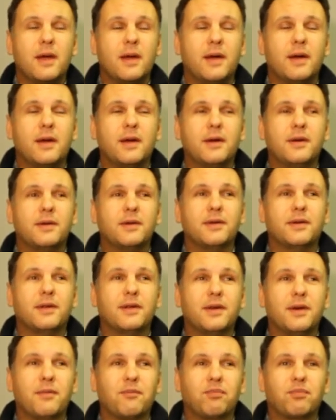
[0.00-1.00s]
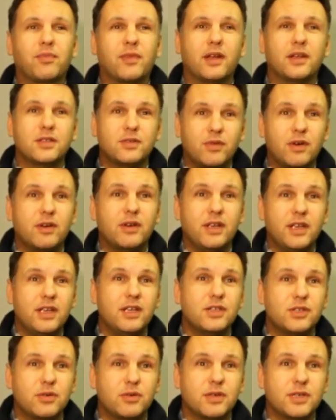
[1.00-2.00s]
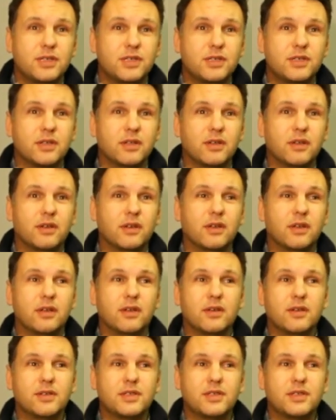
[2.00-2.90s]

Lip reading: and it's very interesting